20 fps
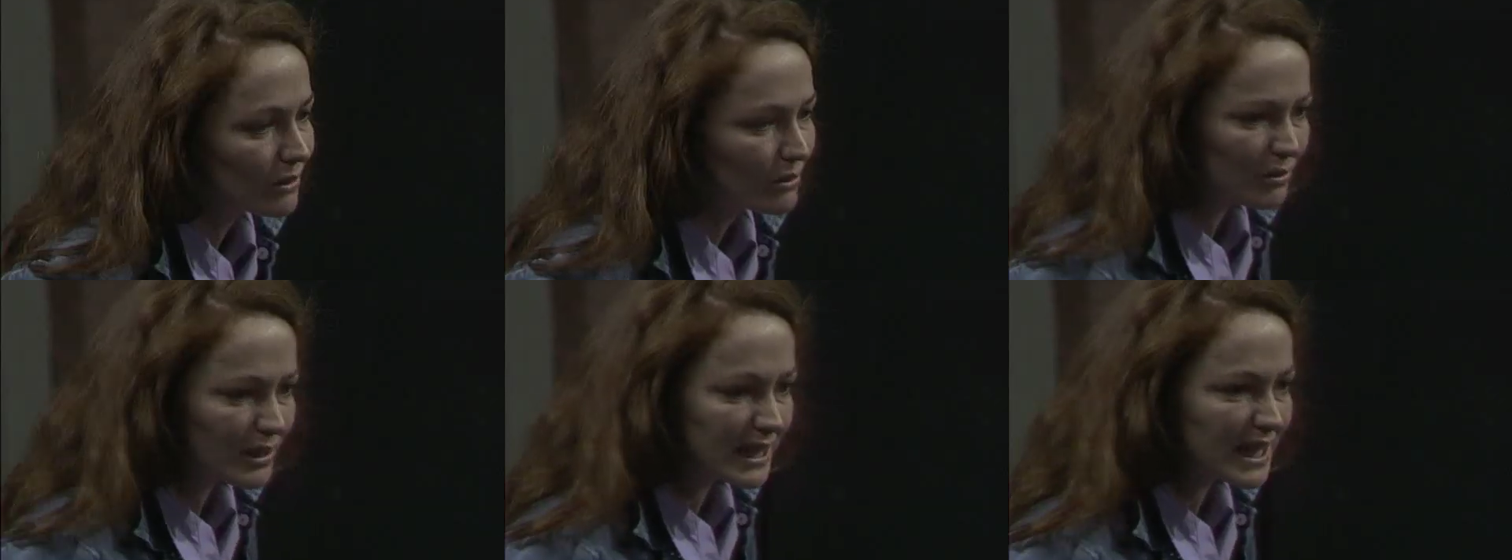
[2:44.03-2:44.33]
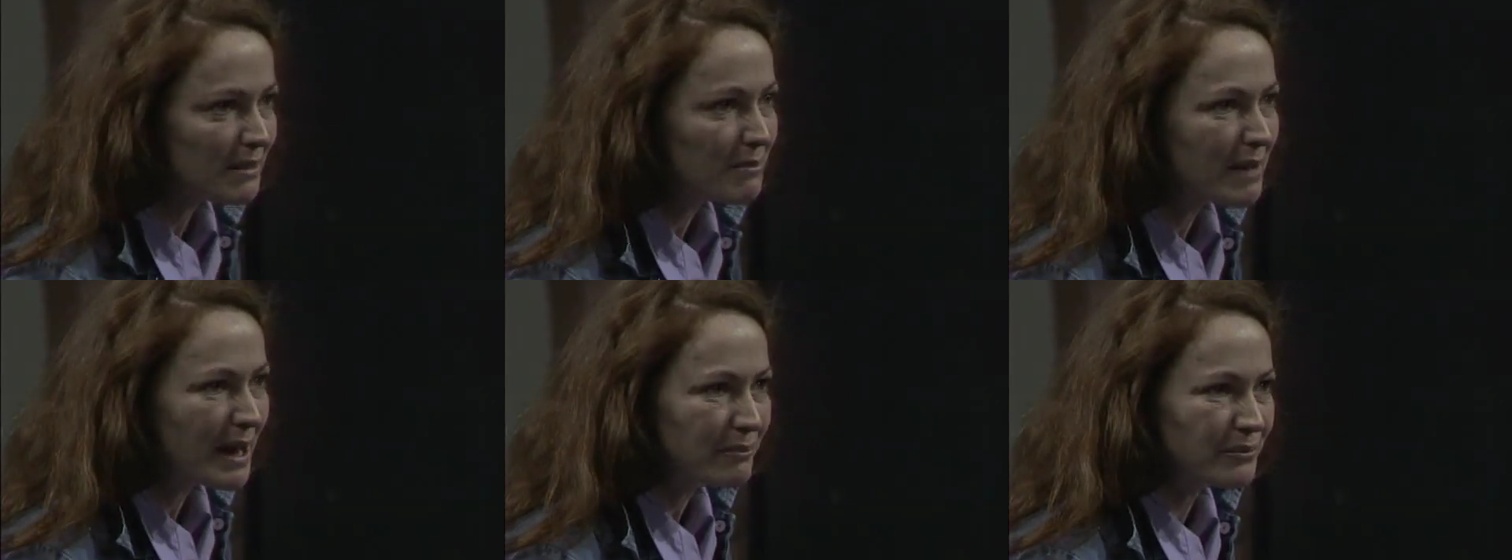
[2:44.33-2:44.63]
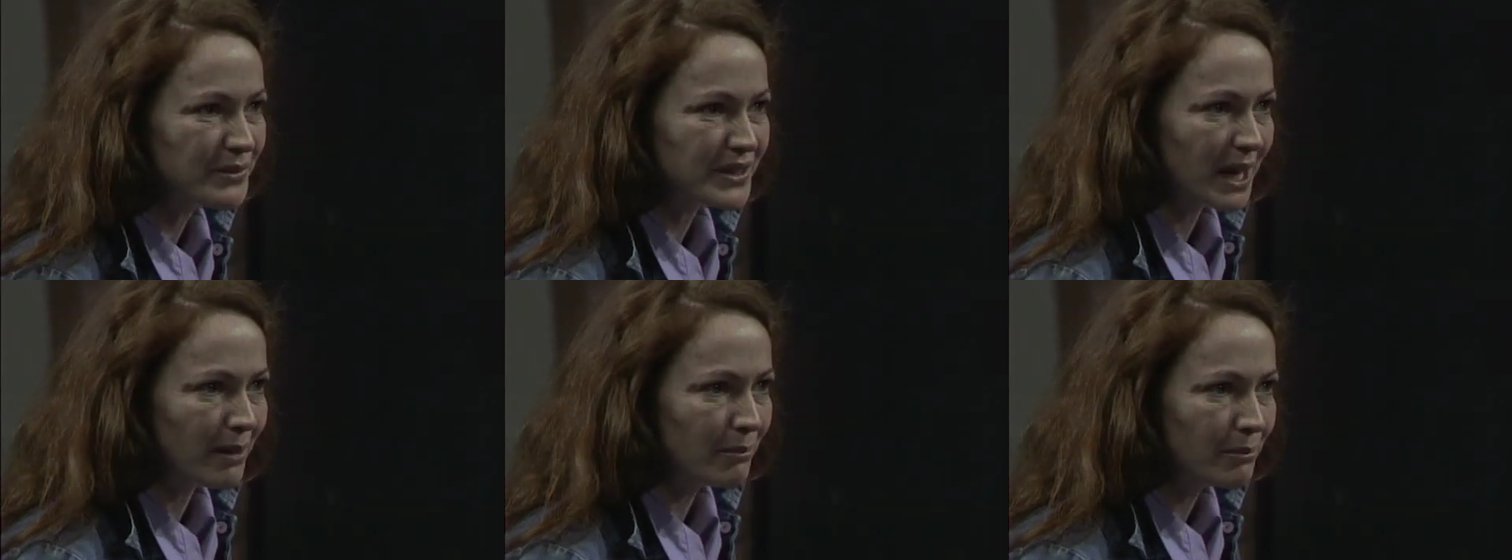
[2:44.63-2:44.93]
We'll ring him
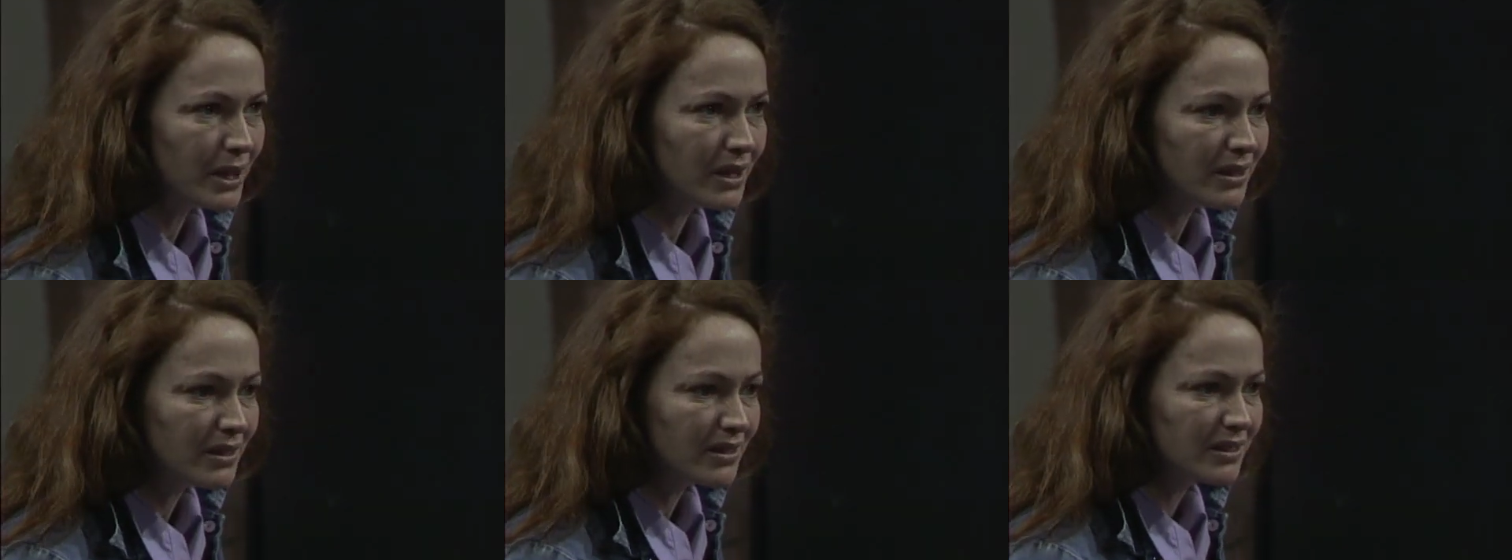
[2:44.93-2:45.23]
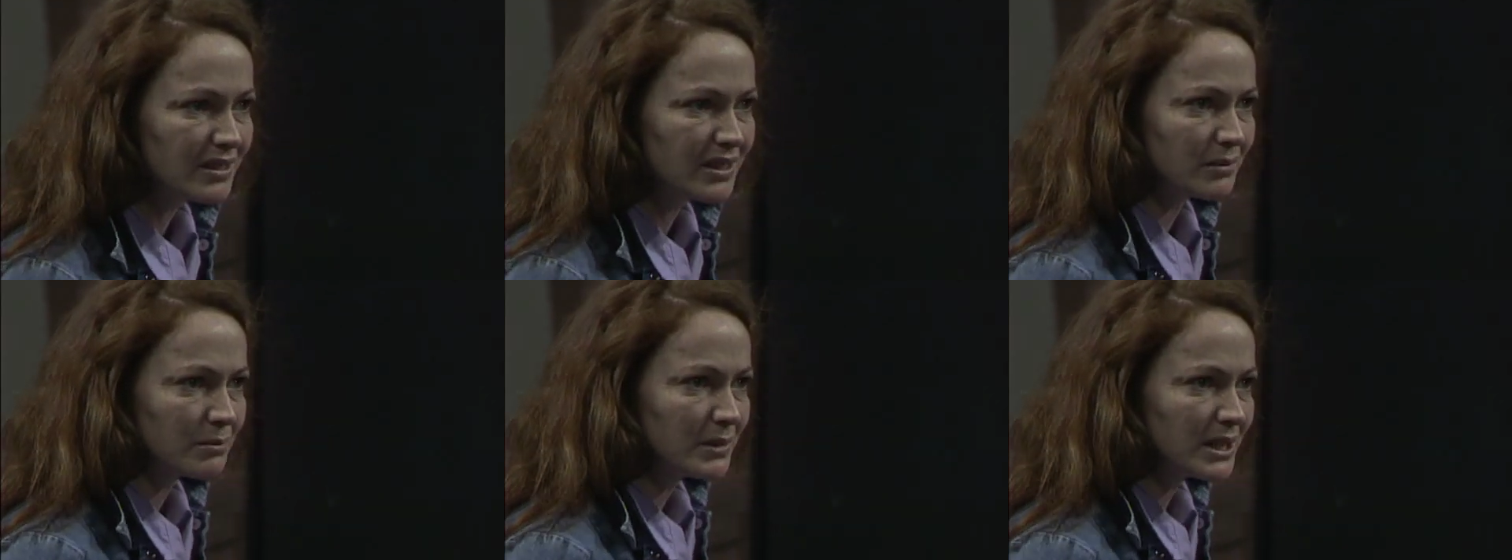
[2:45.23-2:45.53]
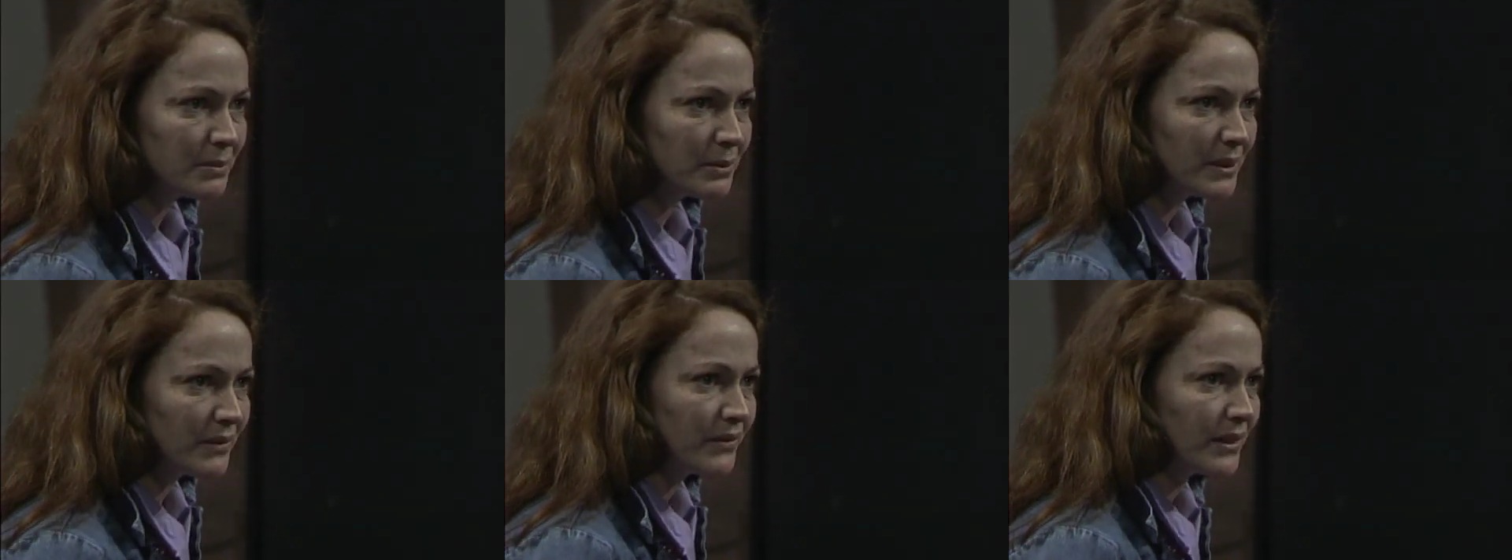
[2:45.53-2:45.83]
up, Dumbo. Good, you
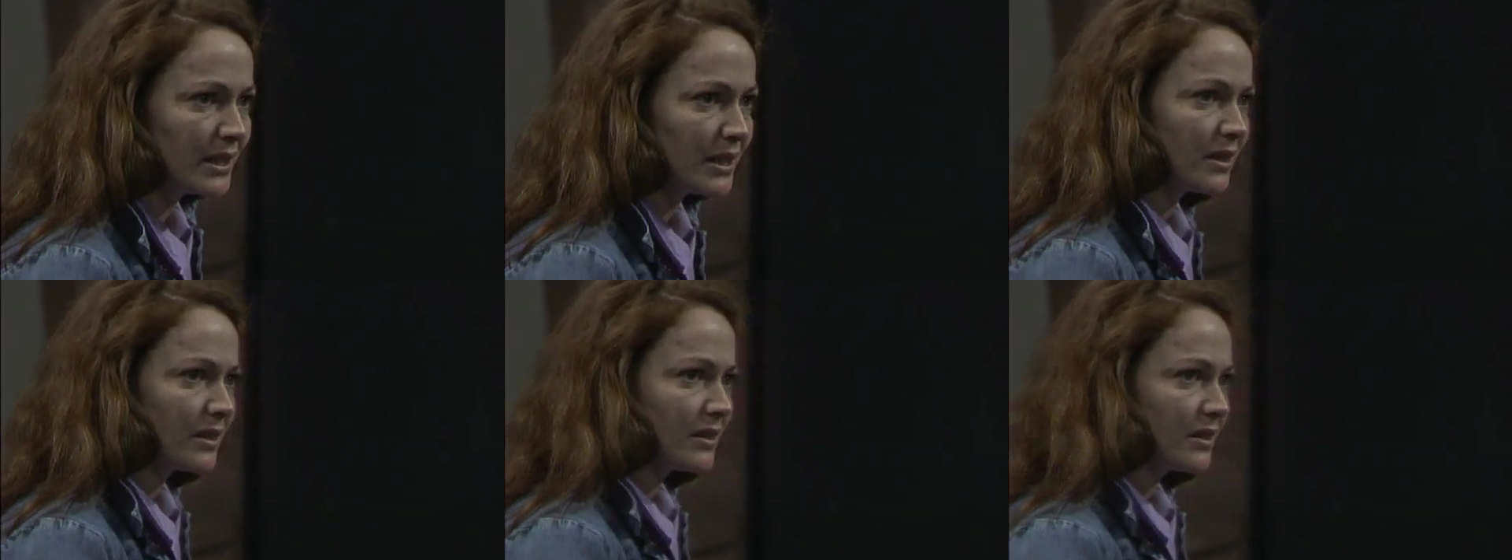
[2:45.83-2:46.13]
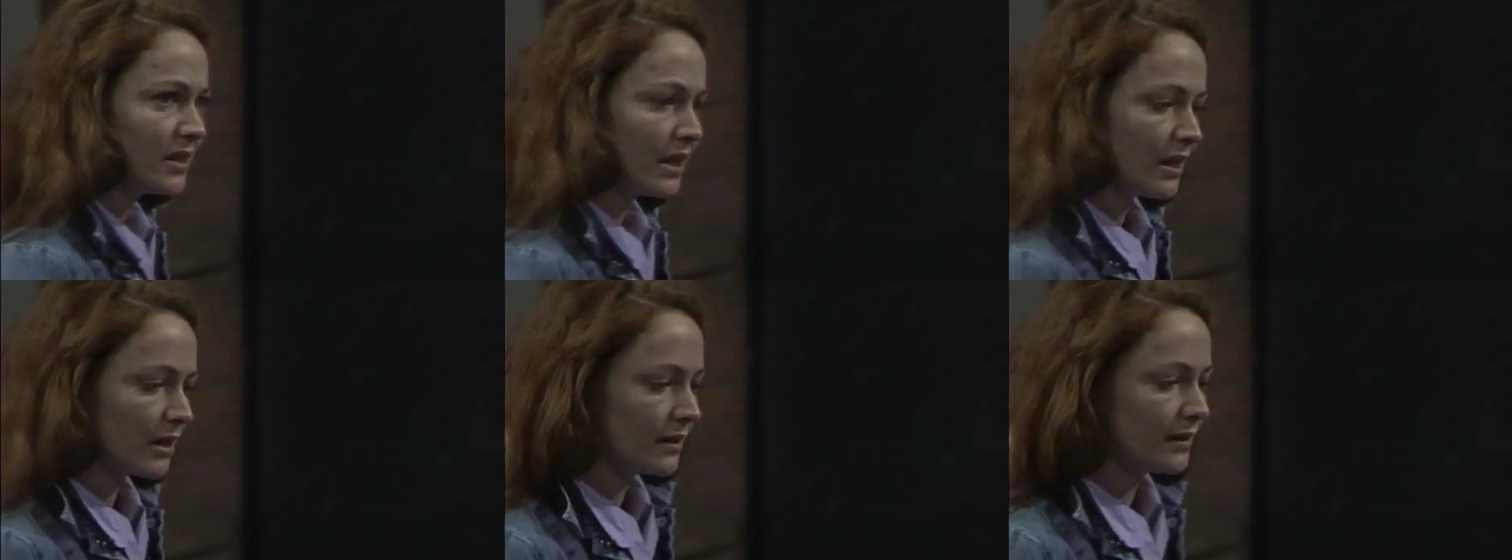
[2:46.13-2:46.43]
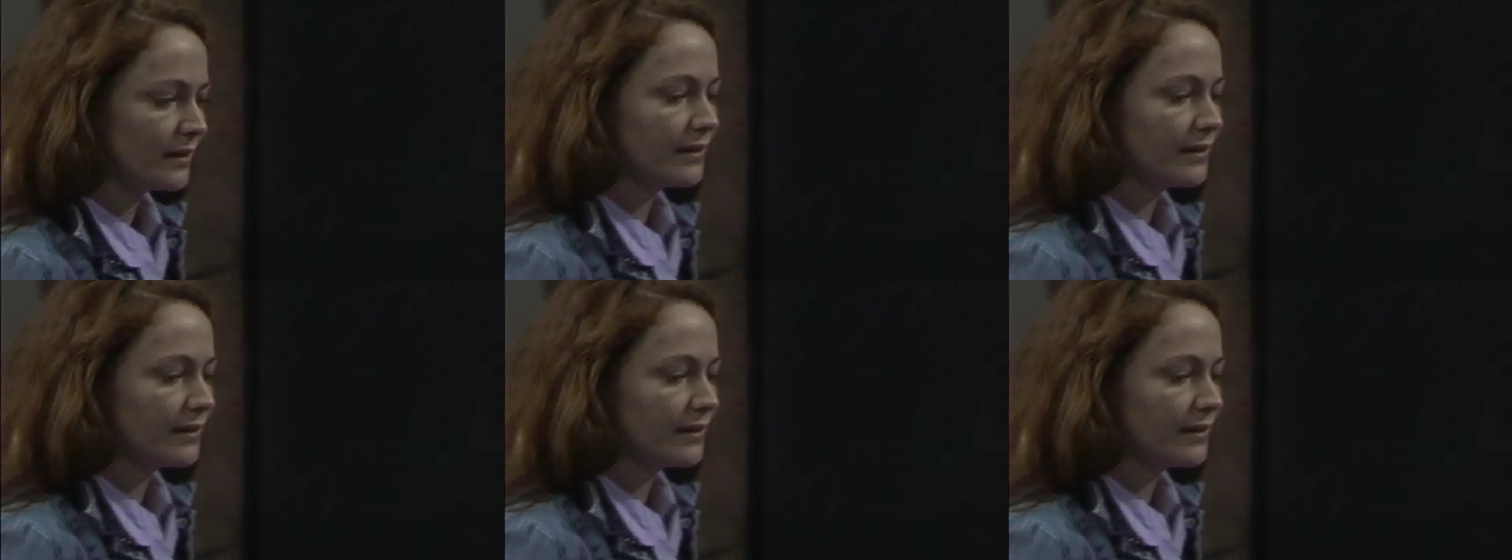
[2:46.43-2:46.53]
must be feeling sick.